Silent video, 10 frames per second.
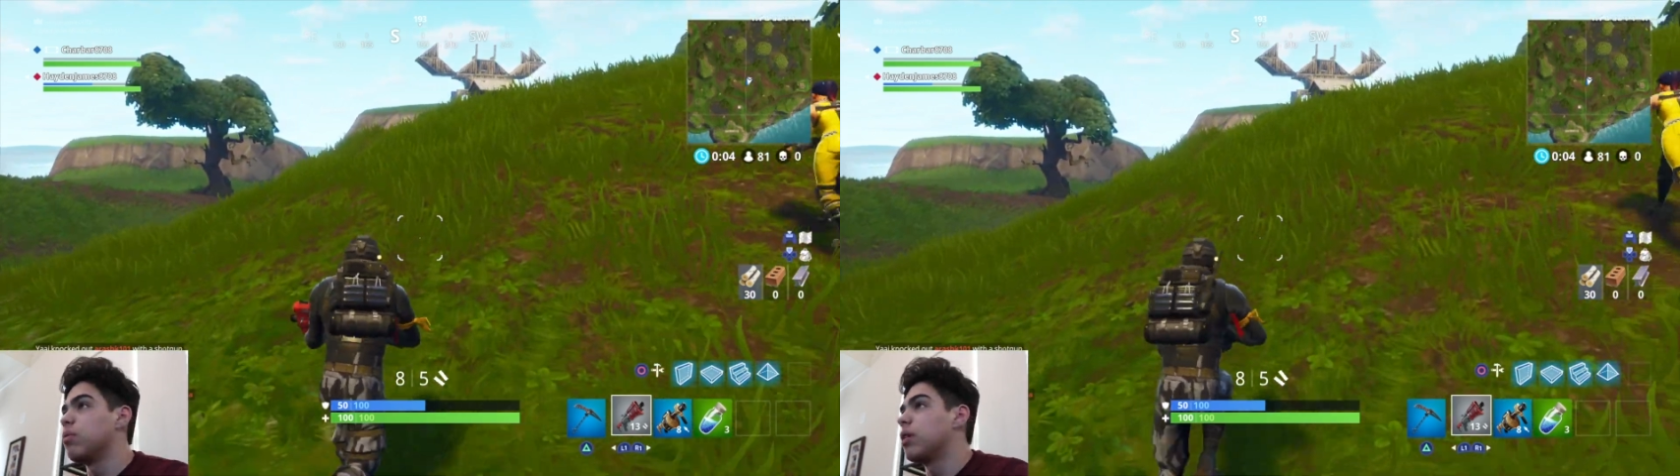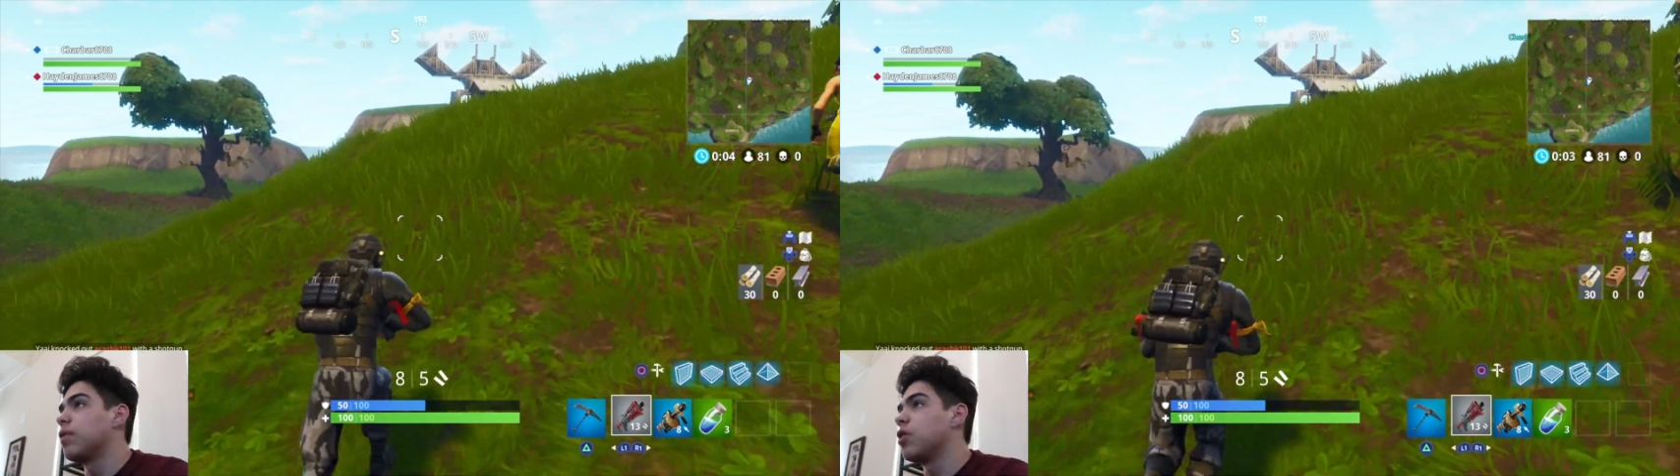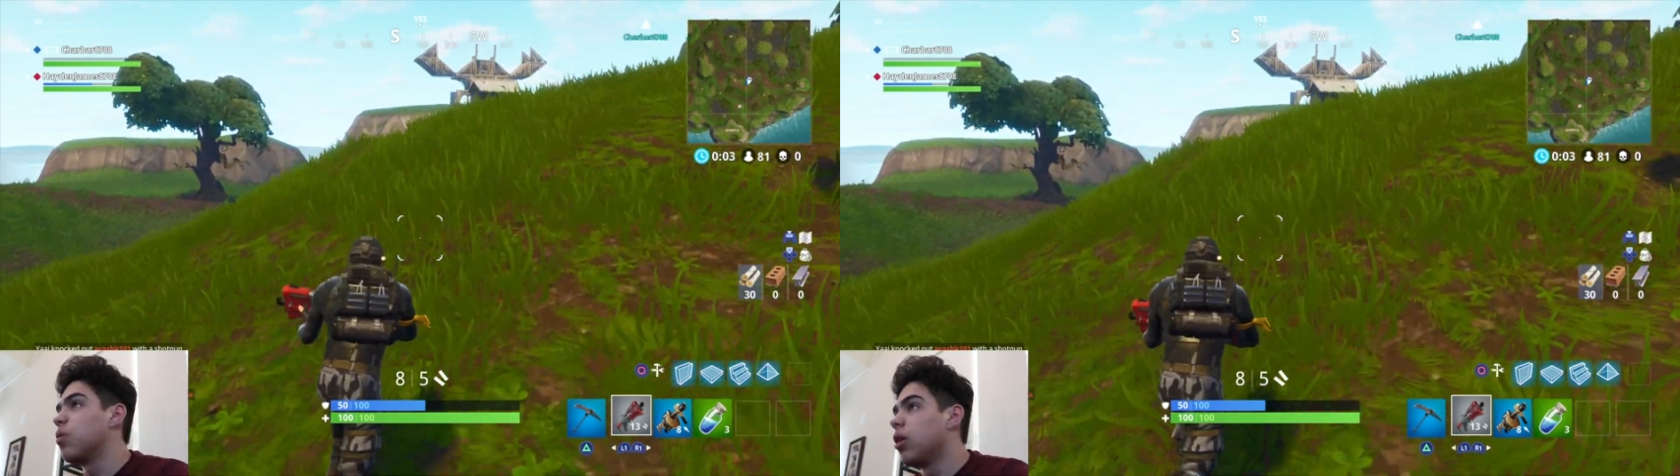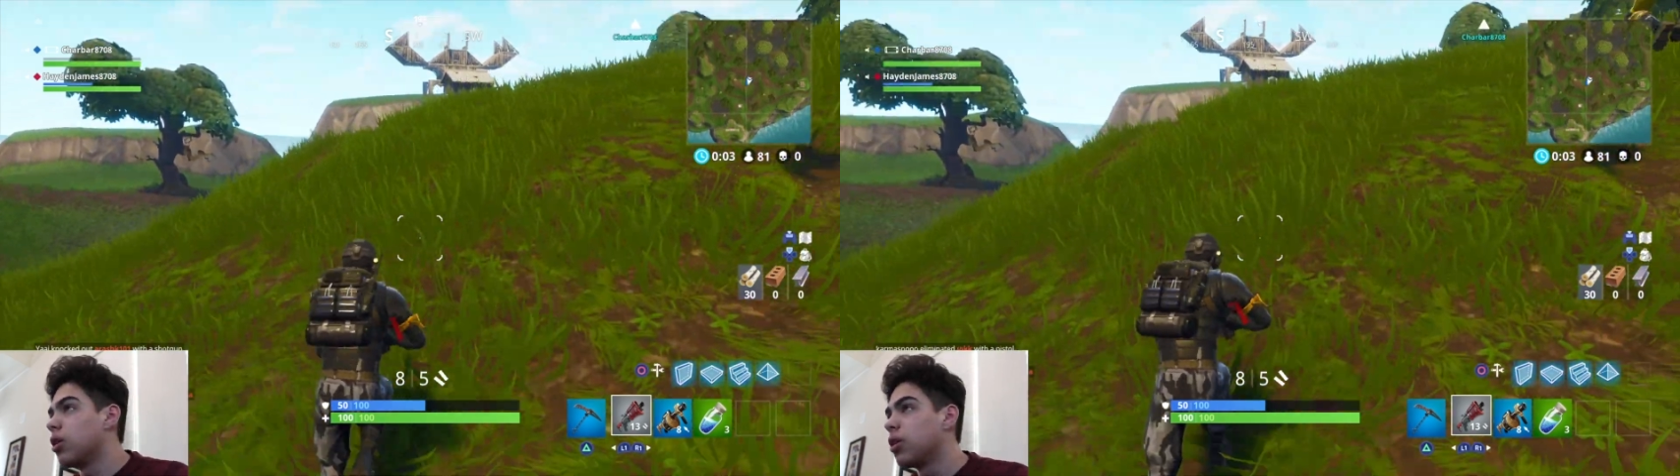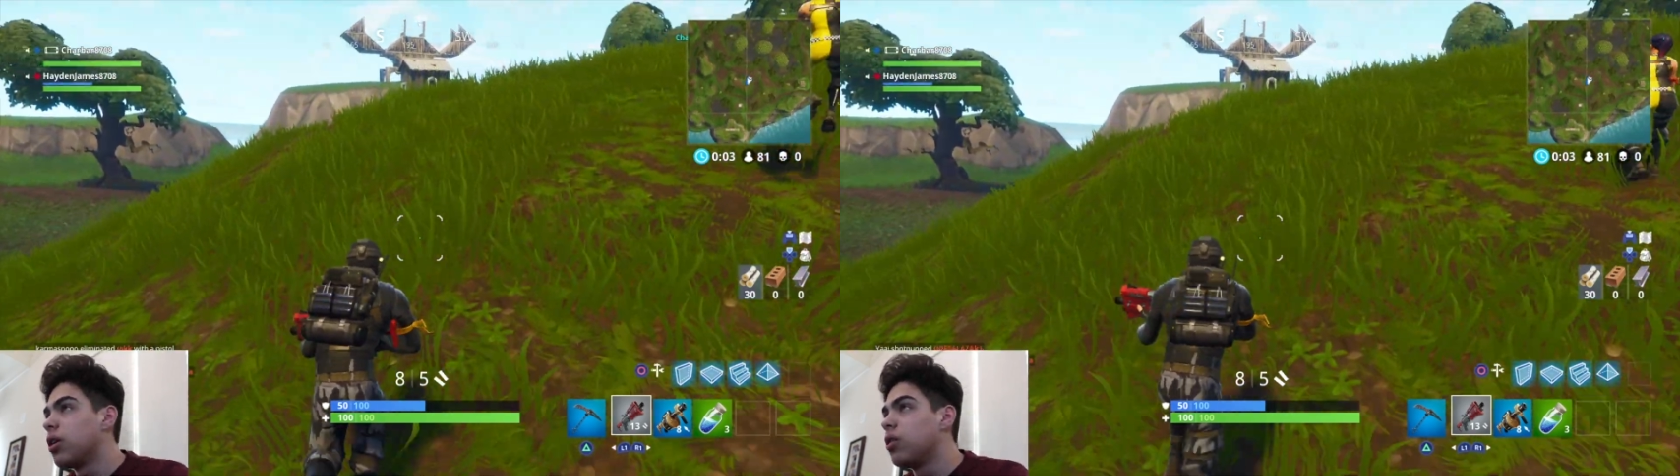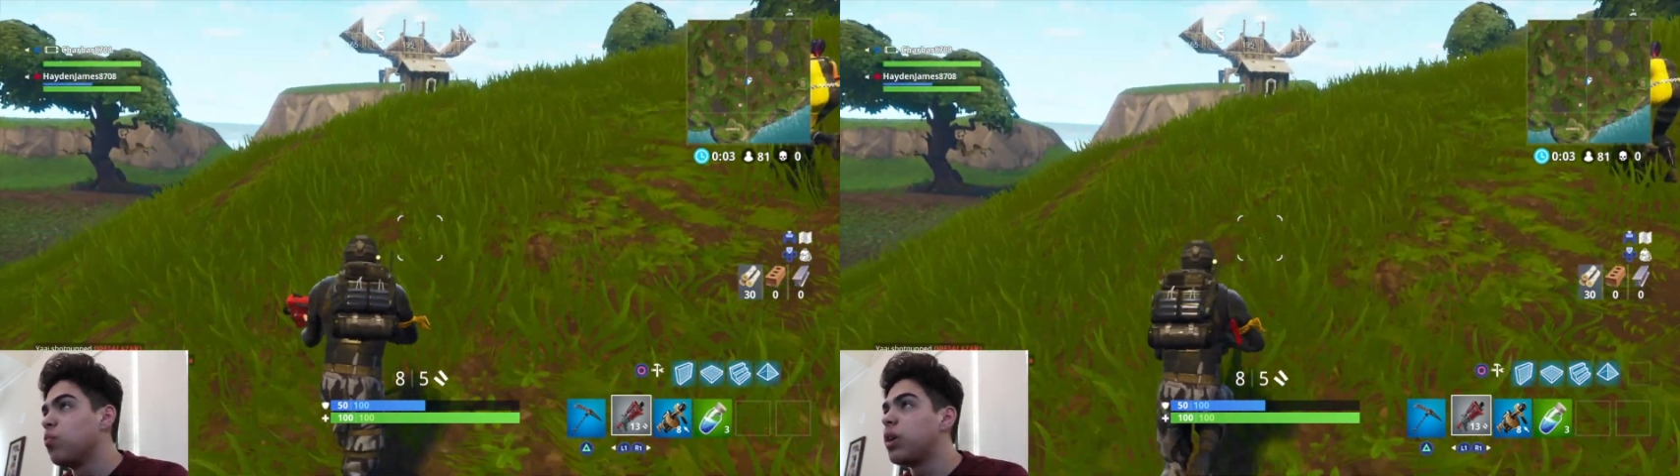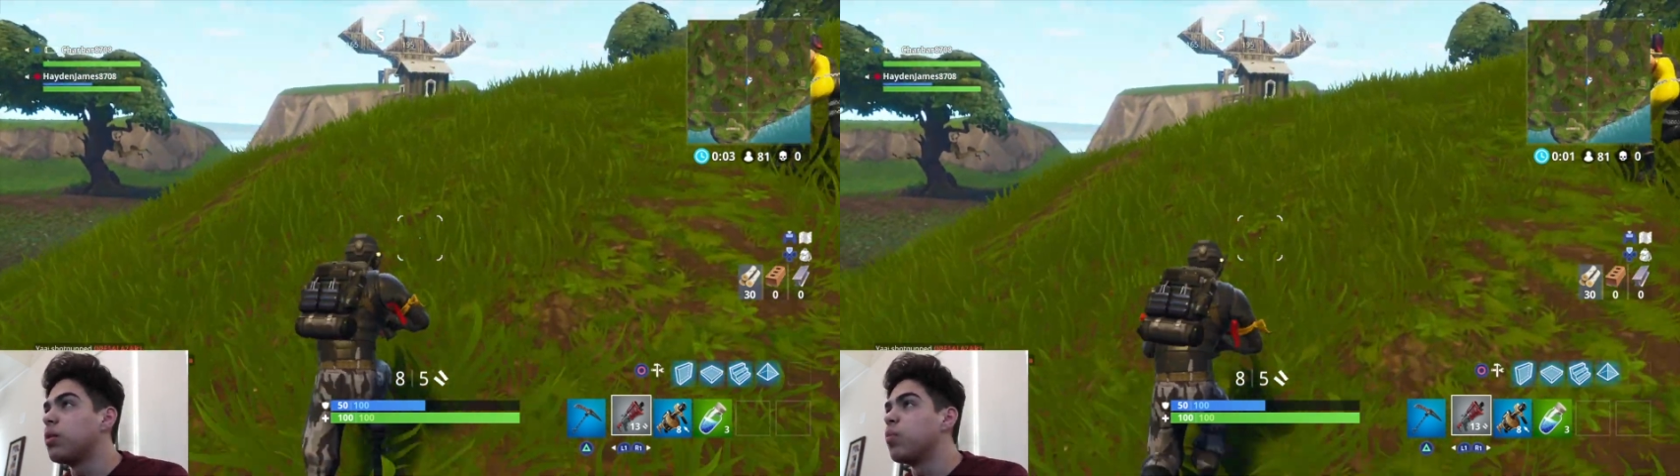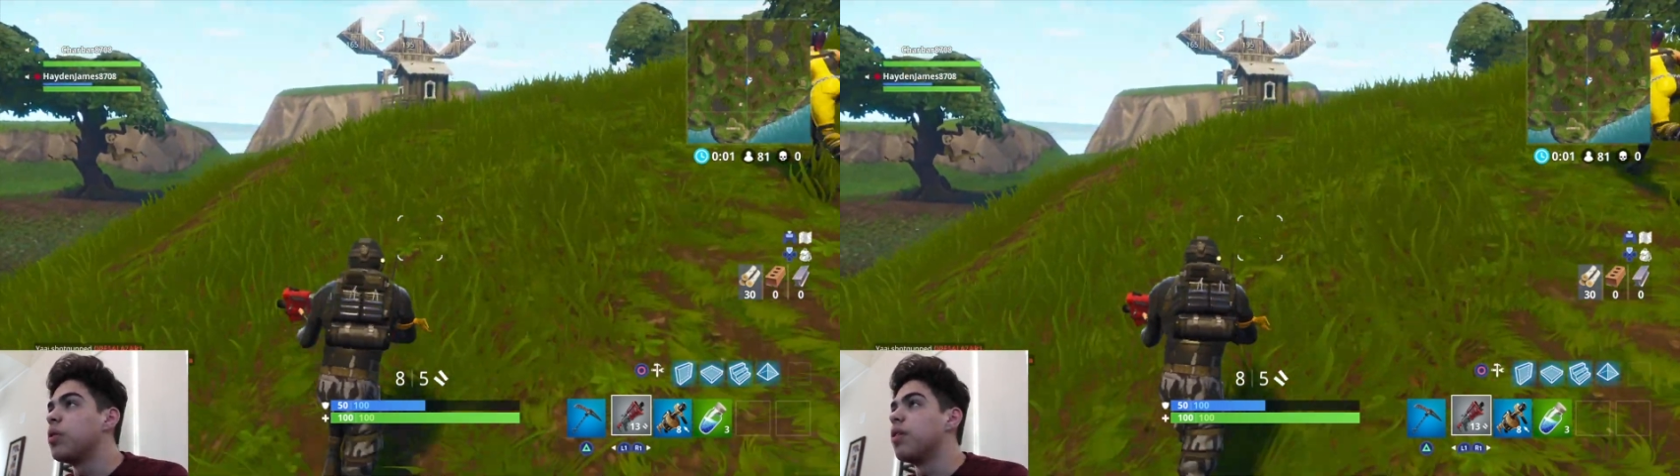whatever you are, we
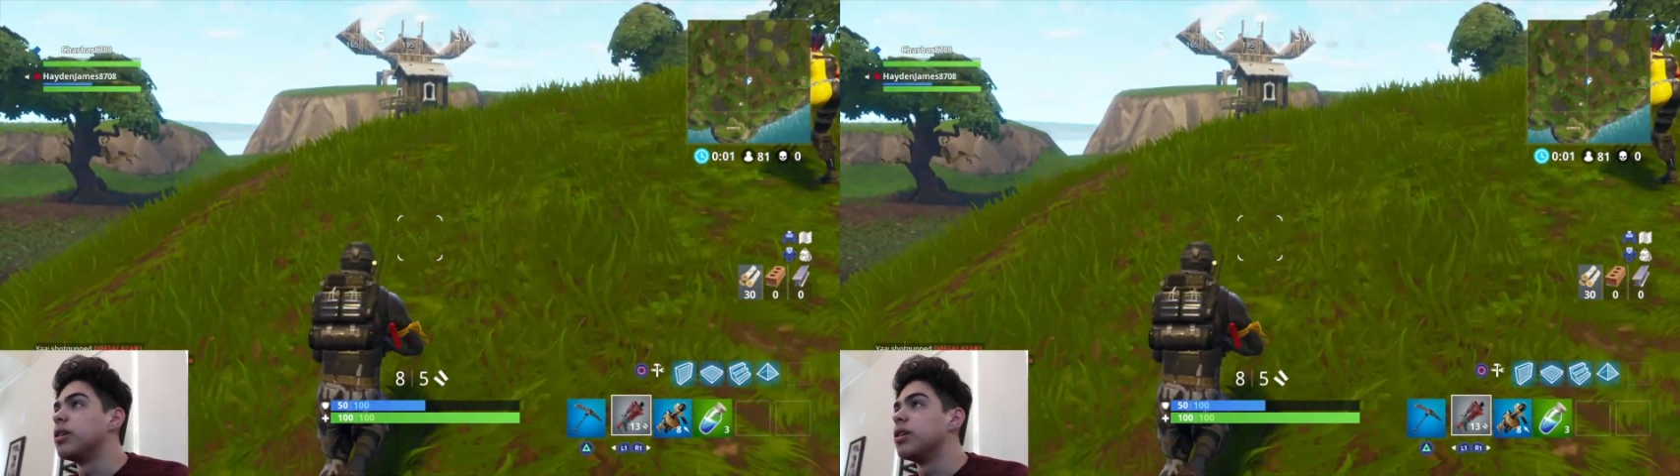can win